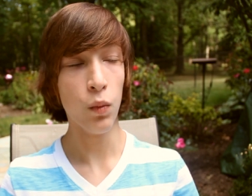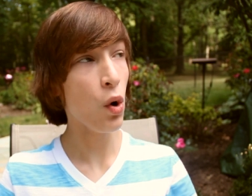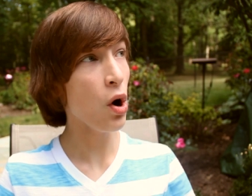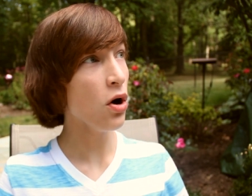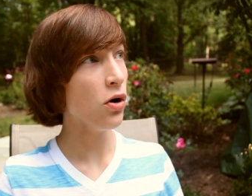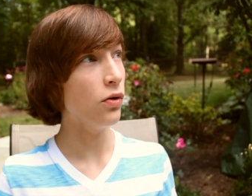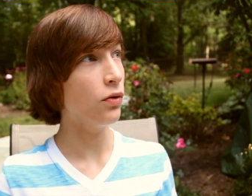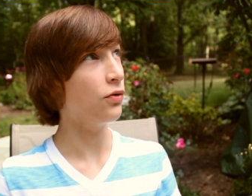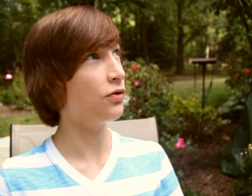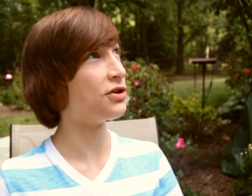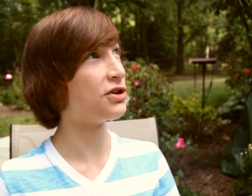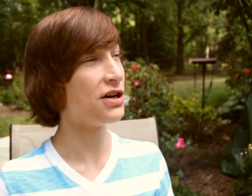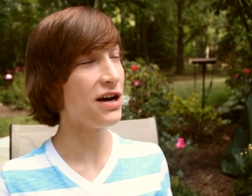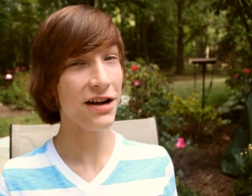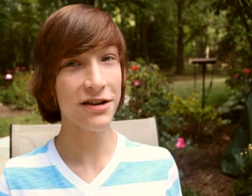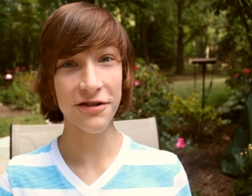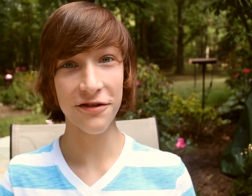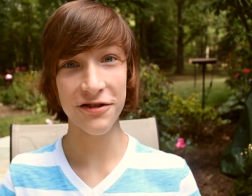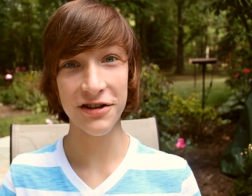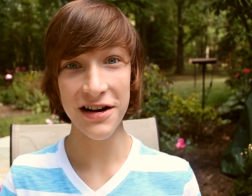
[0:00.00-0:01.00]
Whoa,
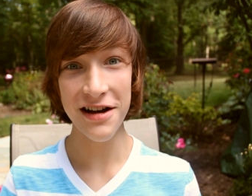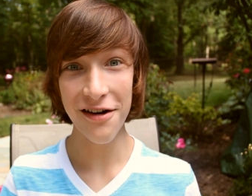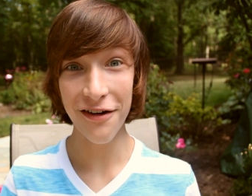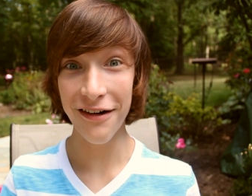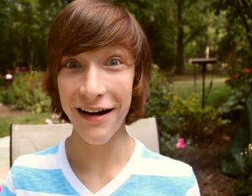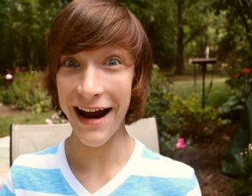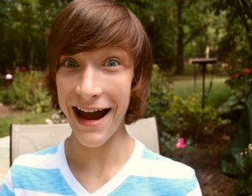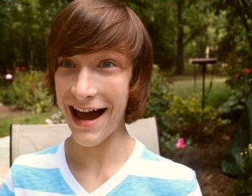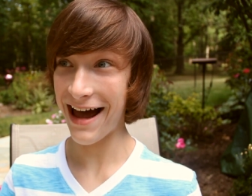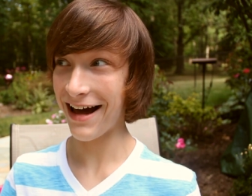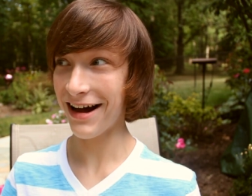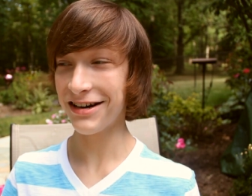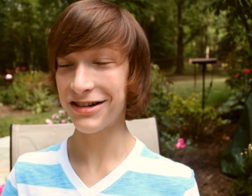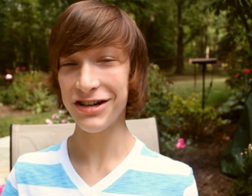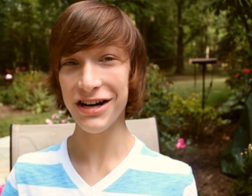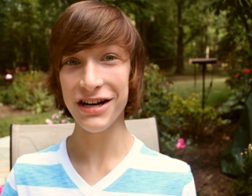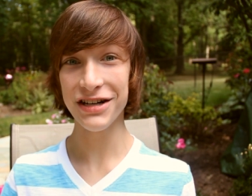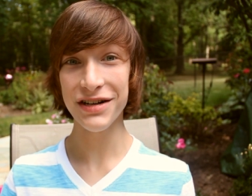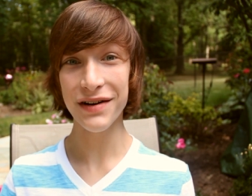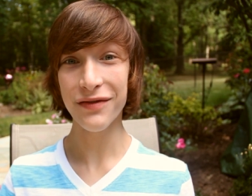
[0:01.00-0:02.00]
change of scenery and
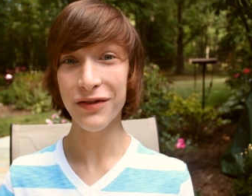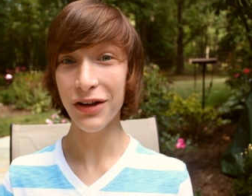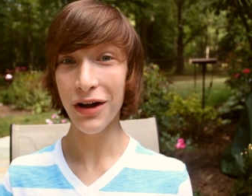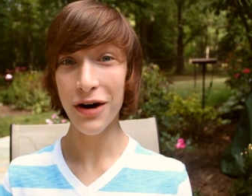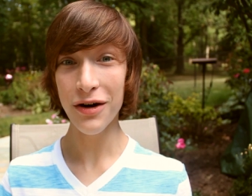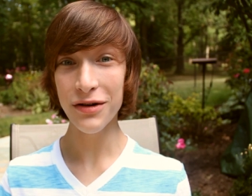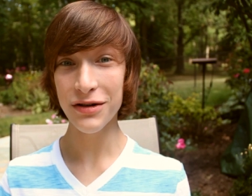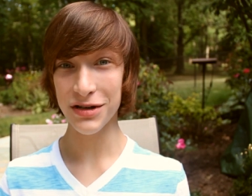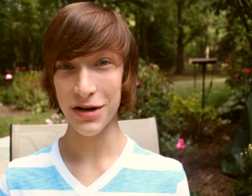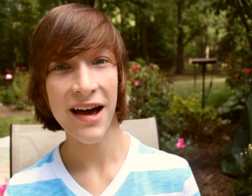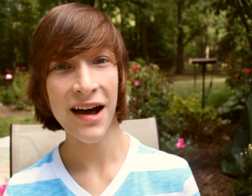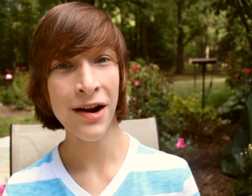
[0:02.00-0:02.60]
change of clothes.